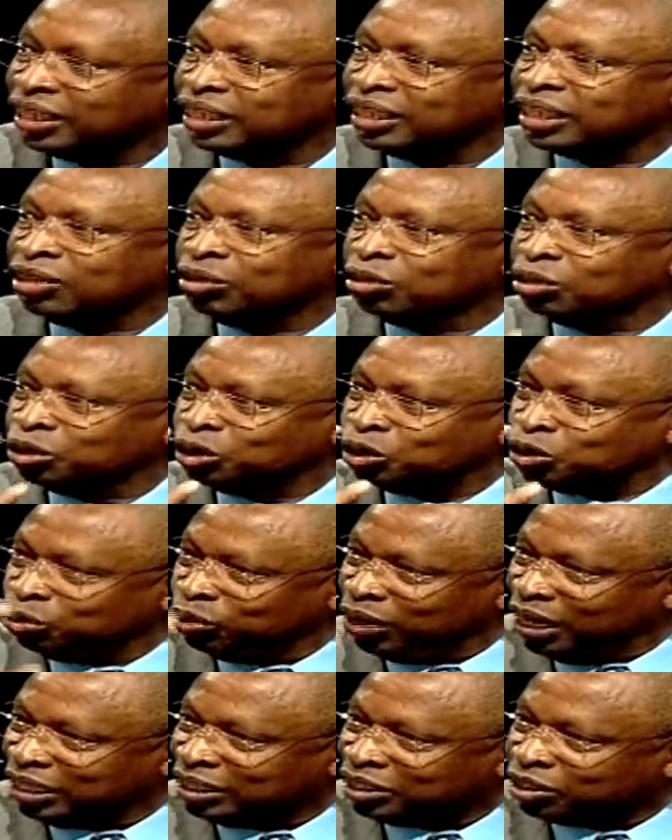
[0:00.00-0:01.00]
It goes to
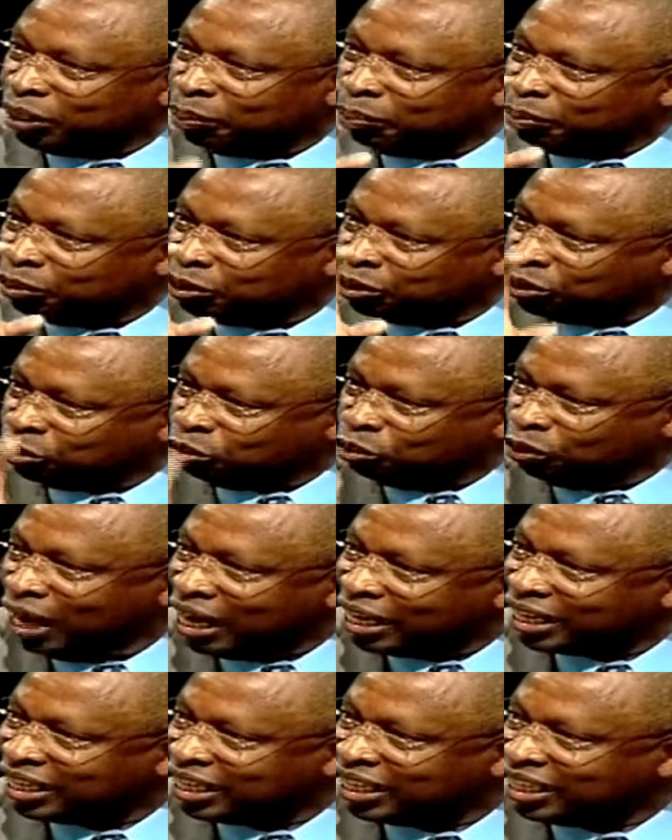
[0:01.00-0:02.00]
where it's supposed to
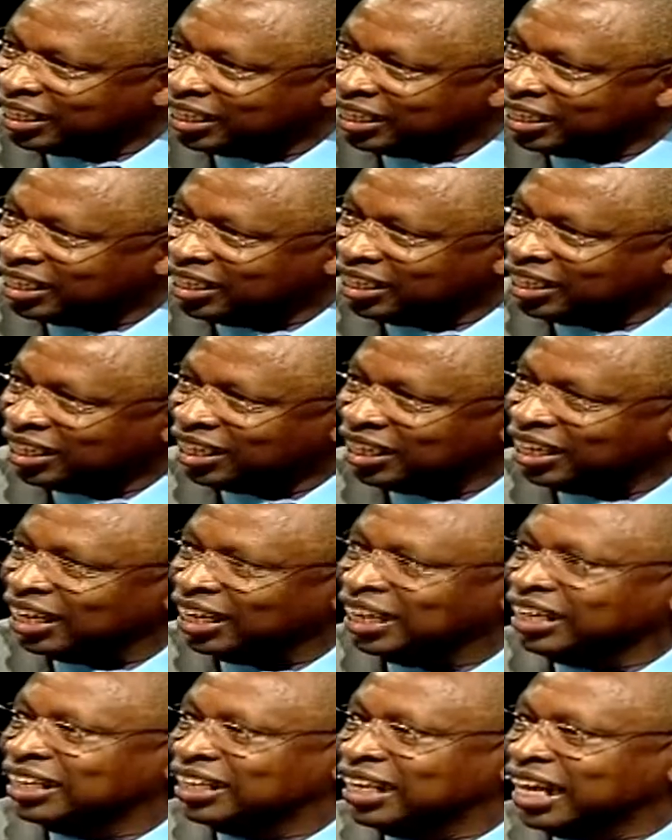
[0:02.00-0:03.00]
work
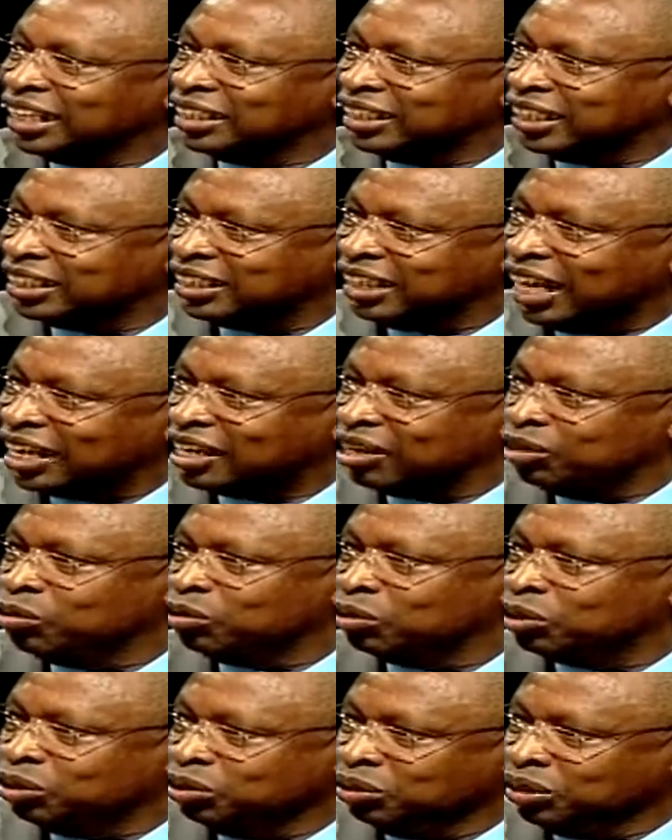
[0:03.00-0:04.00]
and does exactly
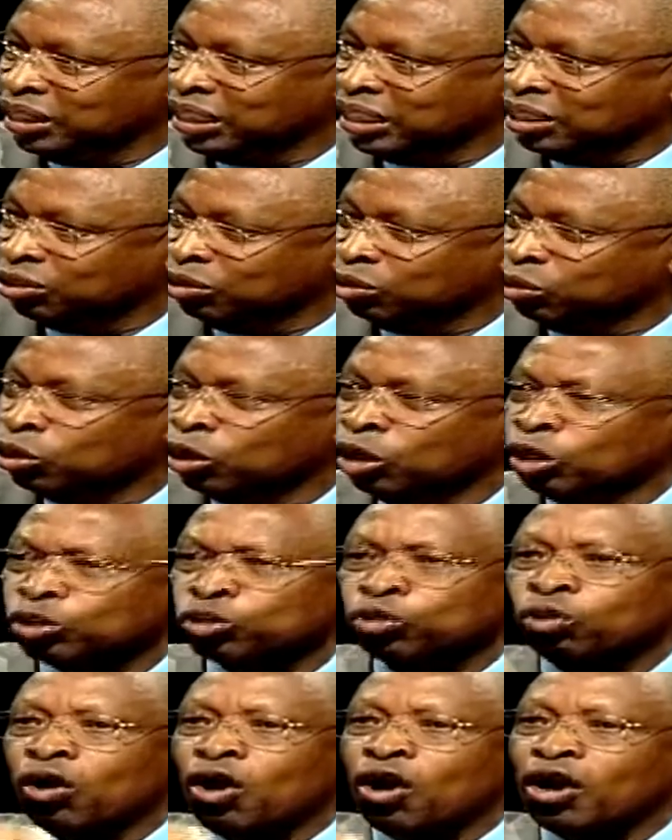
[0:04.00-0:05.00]
what you needed to do.
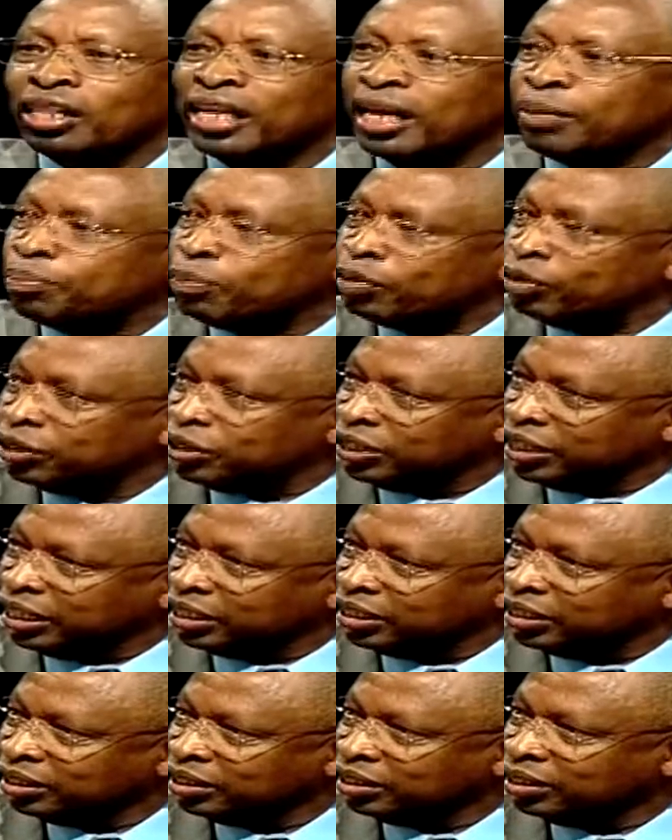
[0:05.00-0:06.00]
So all that
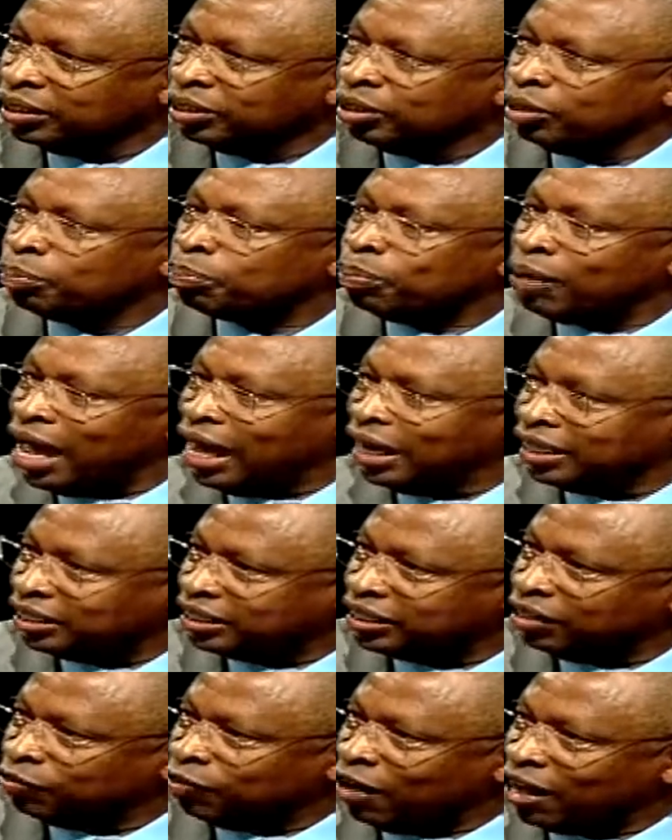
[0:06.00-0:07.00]
process, plus
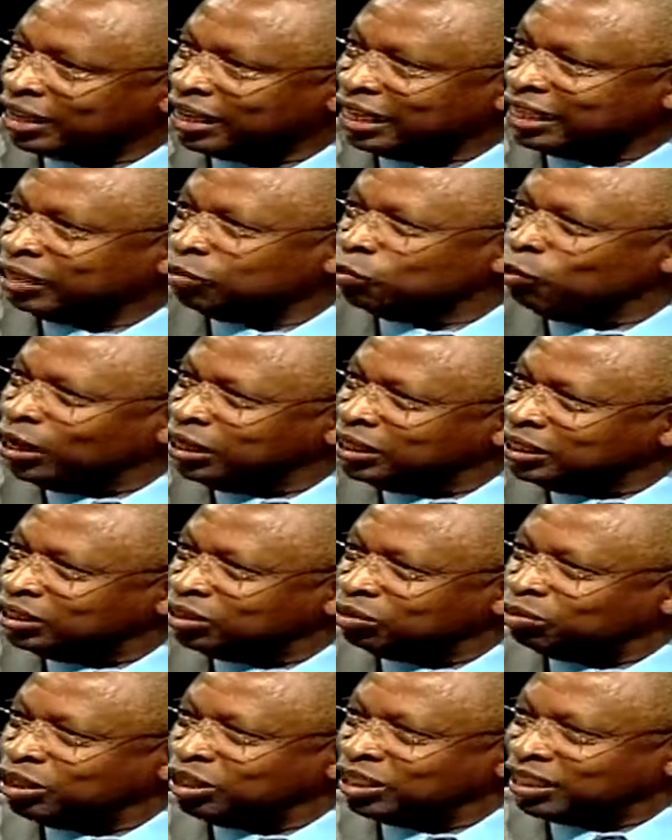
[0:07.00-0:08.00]
the fact that once
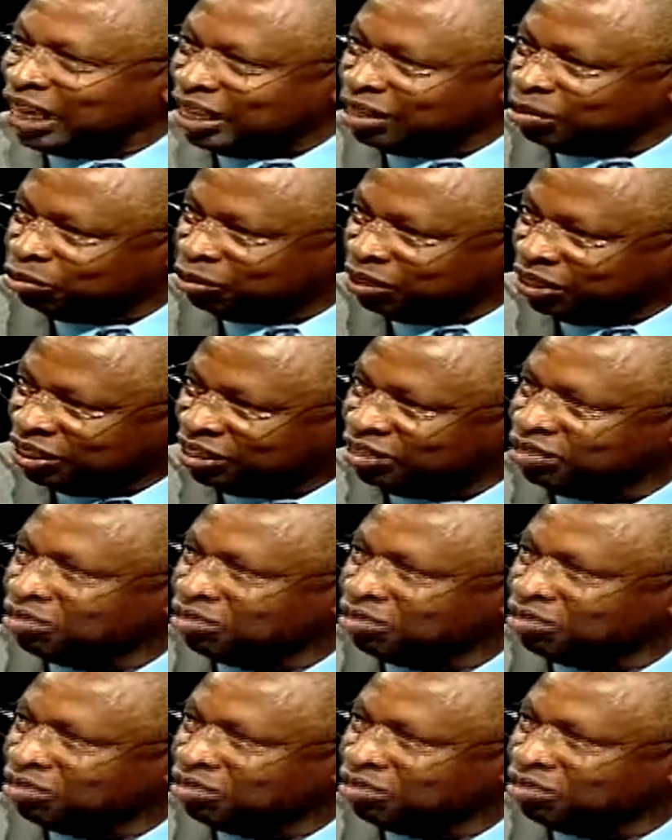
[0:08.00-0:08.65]
we start with